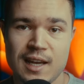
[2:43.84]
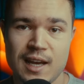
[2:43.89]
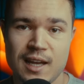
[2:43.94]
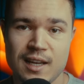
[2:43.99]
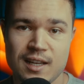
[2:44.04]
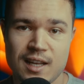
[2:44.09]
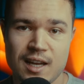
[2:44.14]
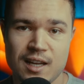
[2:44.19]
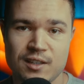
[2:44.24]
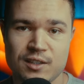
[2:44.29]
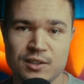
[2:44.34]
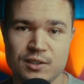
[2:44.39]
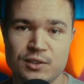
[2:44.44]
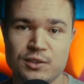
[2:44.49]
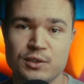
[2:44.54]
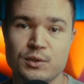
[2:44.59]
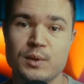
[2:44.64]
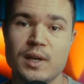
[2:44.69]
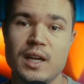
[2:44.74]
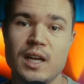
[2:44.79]
and I could
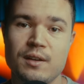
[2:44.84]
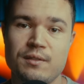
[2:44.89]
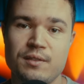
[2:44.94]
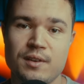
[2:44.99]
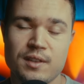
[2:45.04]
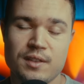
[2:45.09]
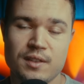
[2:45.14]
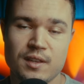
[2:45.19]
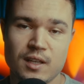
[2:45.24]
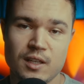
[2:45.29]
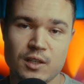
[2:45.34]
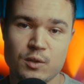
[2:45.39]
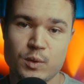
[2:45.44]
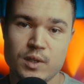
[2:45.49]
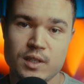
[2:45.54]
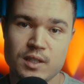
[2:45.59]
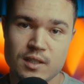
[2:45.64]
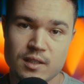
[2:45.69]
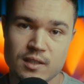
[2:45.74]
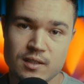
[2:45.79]
do everything
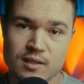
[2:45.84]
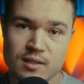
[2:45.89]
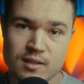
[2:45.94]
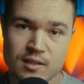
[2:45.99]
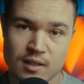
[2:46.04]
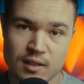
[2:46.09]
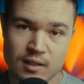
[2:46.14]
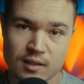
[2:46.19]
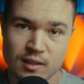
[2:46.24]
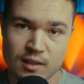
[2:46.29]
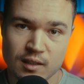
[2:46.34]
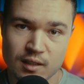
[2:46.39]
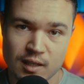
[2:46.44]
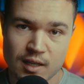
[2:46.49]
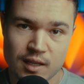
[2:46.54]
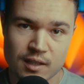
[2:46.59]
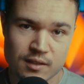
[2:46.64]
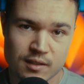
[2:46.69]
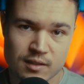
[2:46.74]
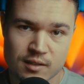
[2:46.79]
with this single
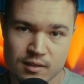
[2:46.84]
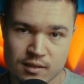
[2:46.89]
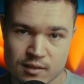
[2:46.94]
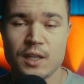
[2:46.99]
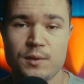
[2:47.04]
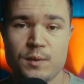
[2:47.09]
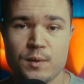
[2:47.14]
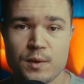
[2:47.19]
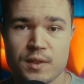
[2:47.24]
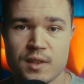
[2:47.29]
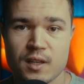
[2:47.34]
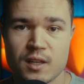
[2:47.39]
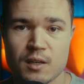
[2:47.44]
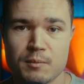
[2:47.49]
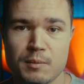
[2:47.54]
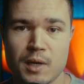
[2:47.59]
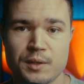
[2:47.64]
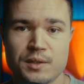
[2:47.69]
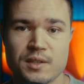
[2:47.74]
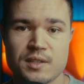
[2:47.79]
lens. If you think
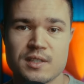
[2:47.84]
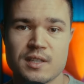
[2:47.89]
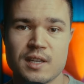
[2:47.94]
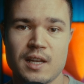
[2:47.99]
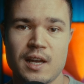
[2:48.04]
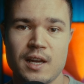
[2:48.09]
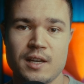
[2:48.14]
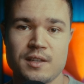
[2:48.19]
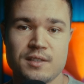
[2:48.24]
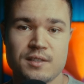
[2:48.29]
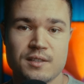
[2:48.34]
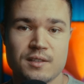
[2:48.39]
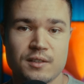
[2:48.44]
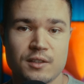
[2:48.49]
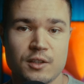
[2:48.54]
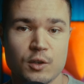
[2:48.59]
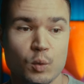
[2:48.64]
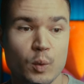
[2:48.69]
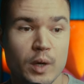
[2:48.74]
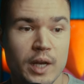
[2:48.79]
about the size,
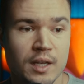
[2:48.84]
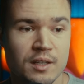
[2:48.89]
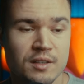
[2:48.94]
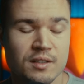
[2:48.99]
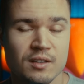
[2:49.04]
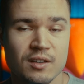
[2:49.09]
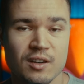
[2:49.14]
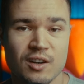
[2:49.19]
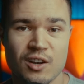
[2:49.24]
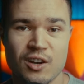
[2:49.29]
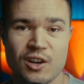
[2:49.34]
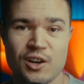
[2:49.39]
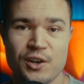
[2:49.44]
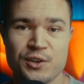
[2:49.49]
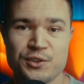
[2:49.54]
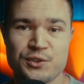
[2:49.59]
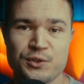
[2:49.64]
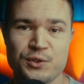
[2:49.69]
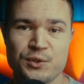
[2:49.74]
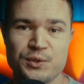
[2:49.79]
the weight,
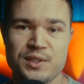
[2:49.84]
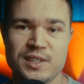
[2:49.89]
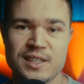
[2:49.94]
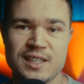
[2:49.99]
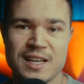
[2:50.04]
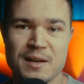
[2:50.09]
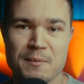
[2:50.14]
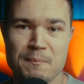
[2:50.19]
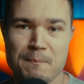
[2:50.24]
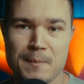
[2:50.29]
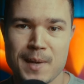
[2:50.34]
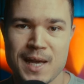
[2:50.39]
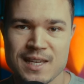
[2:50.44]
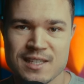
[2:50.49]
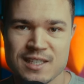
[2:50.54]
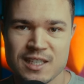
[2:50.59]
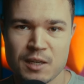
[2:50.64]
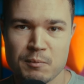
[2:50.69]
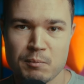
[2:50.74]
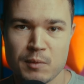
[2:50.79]
also the
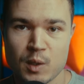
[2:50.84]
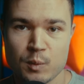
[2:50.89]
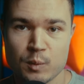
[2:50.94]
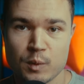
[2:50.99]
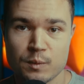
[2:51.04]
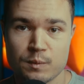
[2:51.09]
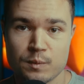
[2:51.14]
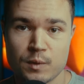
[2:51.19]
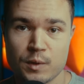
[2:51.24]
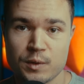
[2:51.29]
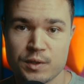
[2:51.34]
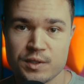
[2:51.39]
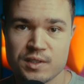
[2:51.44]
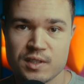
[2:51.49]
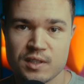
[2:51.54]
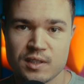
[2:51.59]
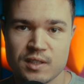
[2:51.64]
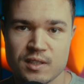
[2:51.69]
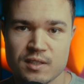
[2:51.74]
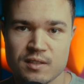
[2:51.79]
amazing minimum
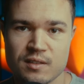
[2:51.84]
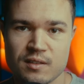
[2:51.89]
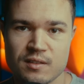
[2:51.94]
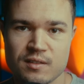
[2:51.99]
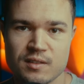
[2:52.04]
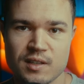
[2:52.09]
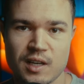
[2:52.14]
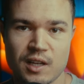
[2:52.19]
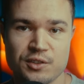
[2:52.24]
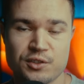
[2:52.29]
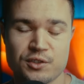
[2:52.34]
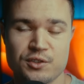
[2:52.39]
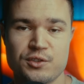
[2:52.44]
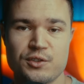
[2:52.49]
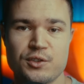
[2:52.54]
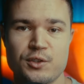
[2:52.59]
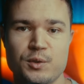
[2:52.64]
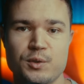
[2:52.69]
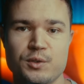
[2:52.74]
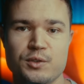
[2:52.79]
focusing distance, I'll just
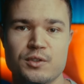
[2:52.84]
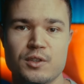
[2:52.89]
show you